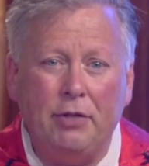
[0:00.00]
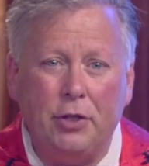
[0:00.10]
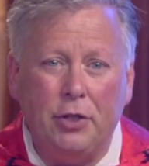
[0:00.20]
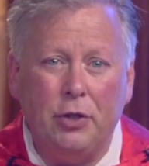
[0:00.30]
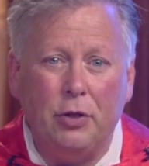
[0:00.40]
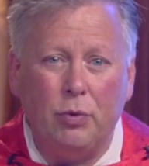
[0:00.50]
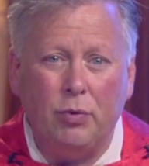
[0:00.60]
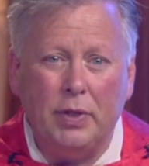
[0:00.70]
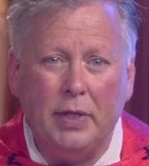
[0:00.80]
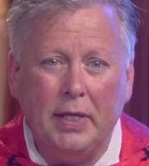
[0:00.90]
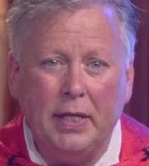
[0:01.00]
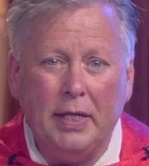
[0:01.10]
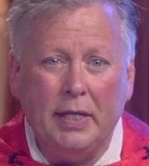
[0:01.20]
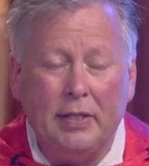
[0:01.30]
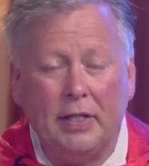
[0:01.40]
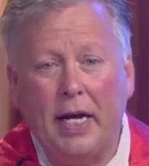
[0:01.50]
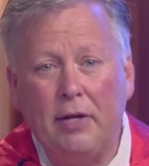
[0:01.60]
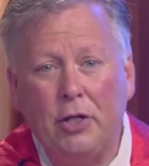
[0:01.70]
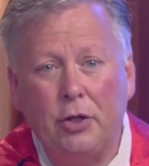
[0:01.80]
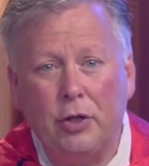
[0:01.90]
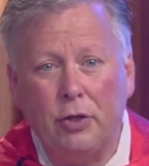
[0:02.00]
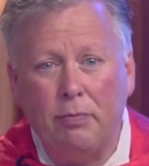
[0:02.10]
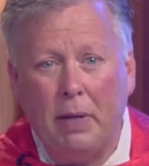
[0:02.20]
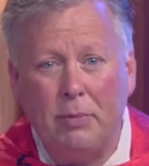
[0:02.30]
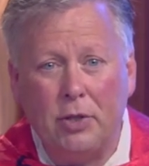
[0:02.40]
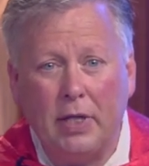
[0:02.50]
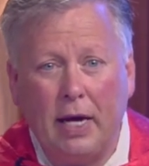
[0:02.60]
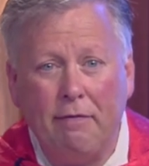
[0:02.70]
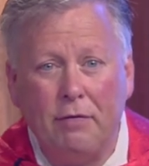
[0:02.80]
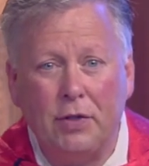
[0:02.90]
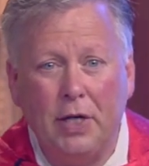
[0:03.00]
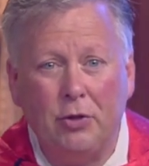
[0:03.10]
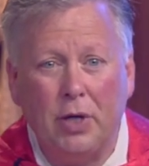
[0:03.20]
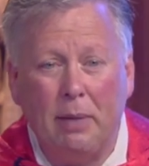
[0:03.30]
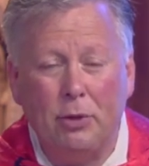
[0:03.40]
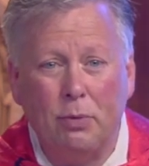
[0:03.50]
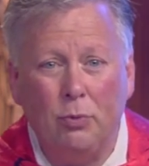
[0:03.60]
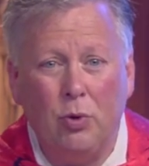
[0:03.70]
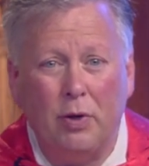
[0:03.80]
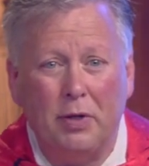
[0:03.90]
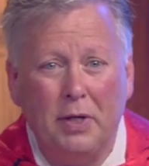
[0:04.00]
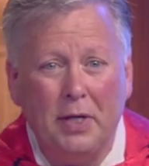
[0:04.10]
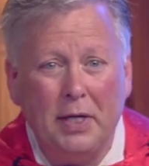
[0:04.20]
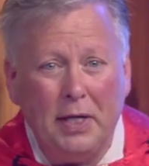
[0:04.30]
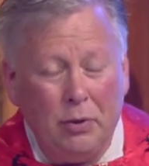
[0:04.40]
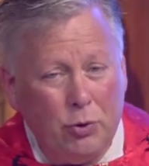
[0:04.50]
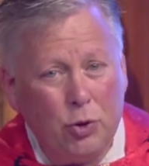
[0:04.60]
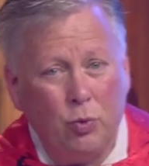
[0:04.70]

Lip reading: and to do. Today the church remembers the life of St. Thomas More. He was